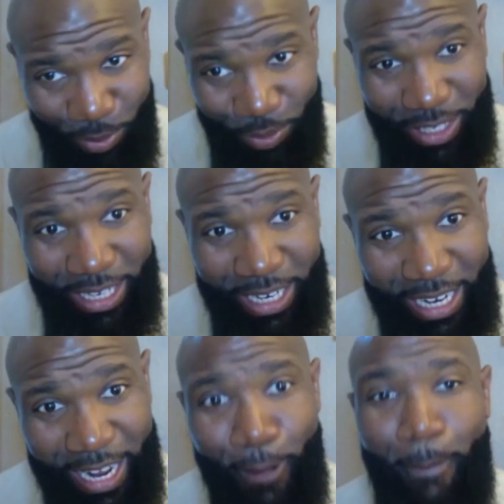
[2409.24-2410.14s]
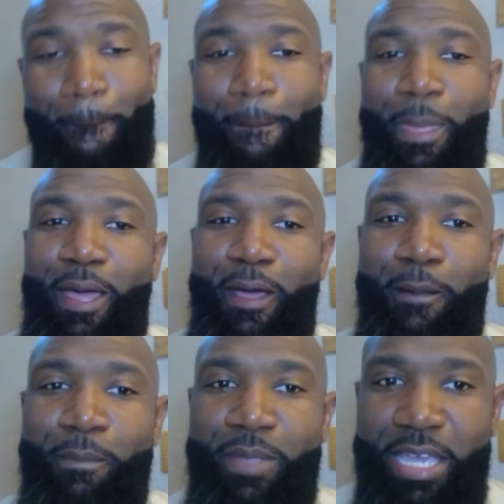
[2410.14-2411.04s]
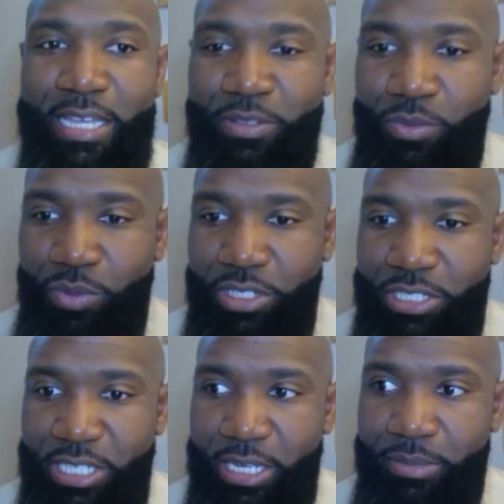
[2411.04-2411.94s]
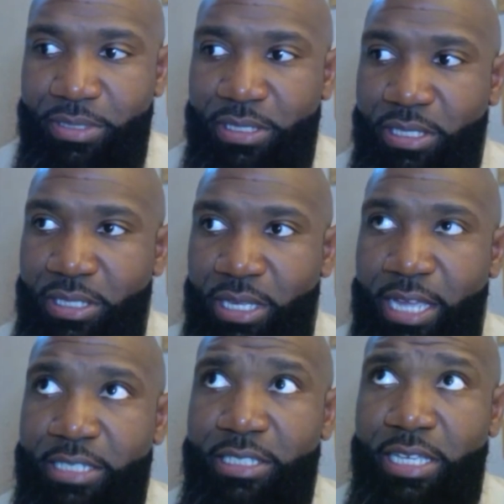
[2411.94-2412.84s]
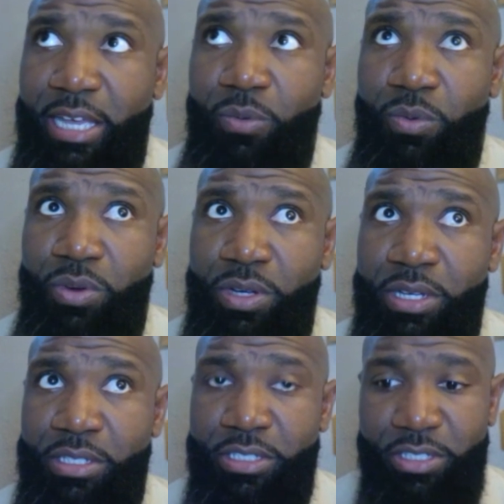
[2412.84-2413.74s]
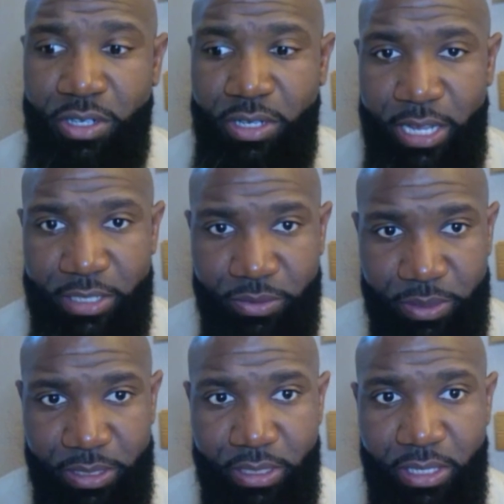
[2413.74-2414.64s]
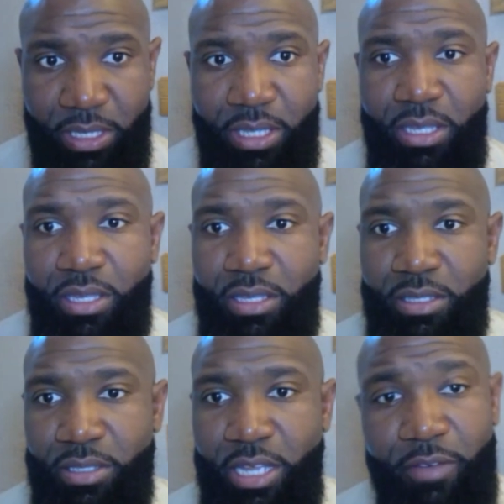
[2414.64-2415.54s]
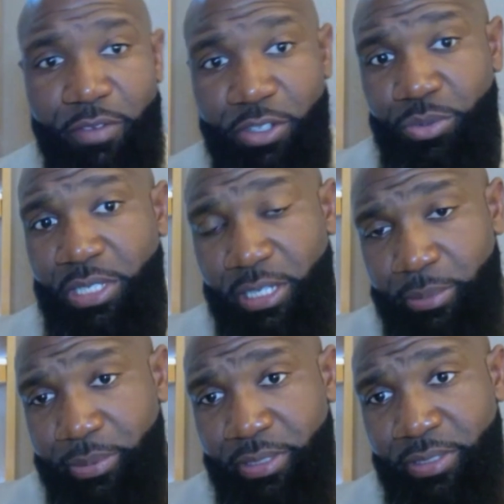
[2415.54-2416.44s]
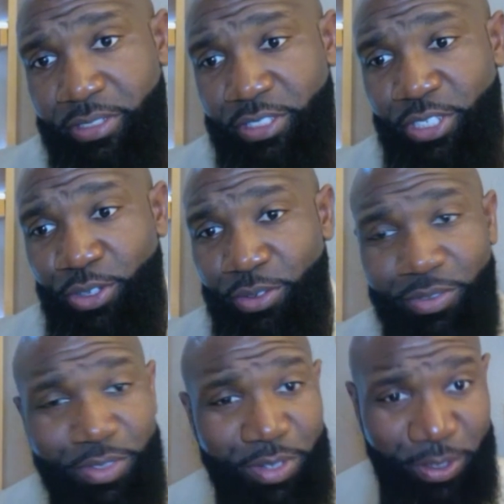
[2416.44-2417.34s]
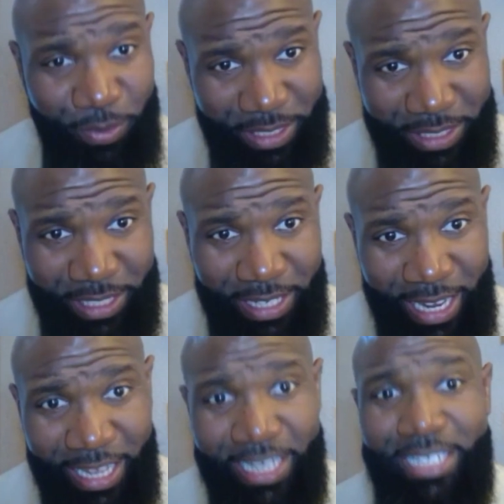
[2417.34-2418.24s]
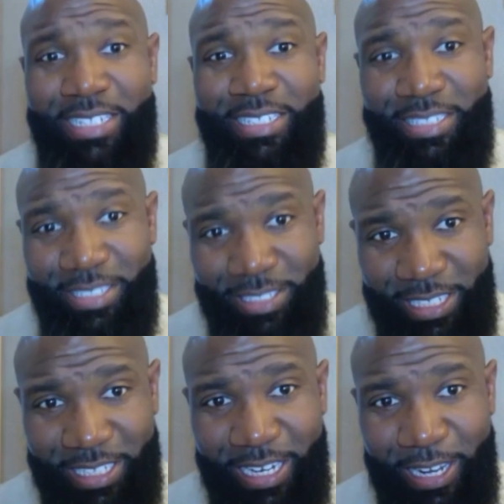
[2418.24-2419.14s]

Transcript: to figure that out, he got some workshops. Actually got one starting next week, combos with couples. So if you're interested in that, check that